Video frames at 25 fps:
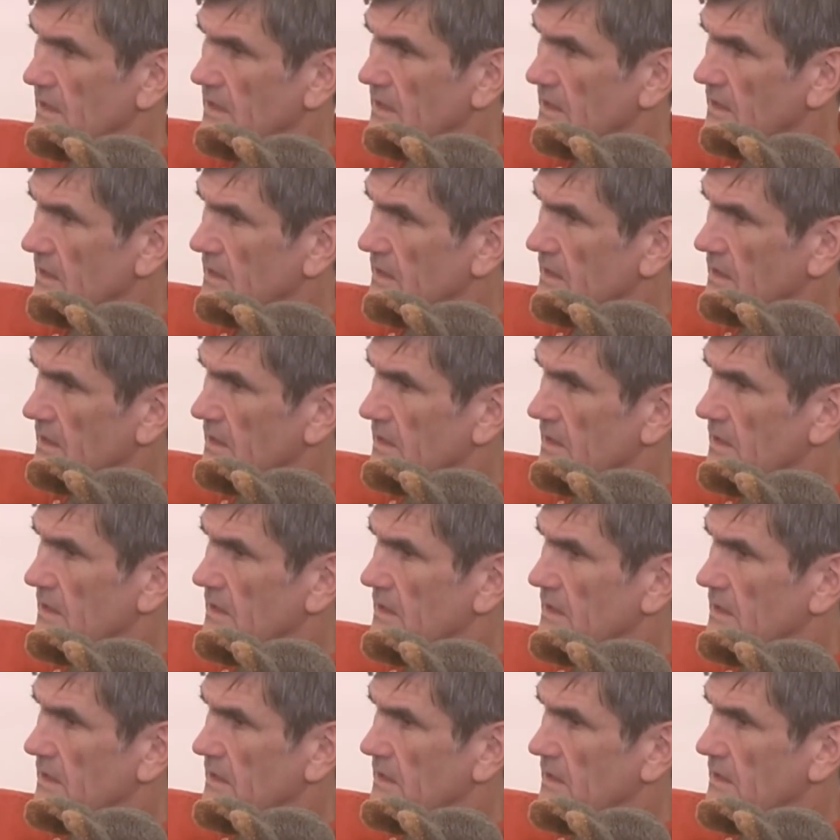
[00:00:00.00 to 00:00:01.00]

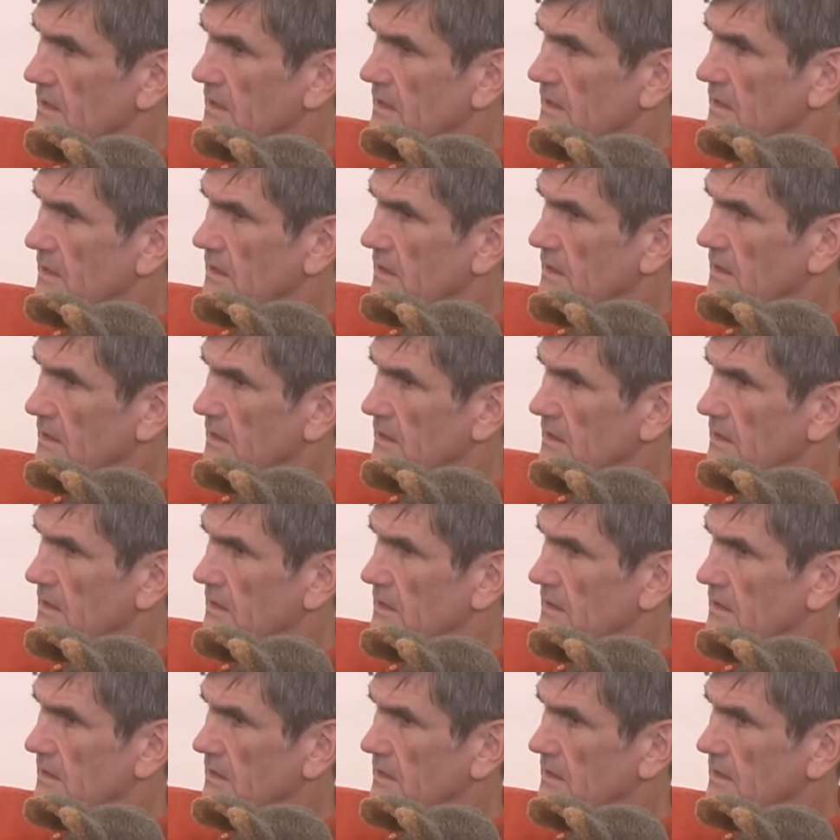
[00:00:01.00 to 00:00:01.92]
[no speech]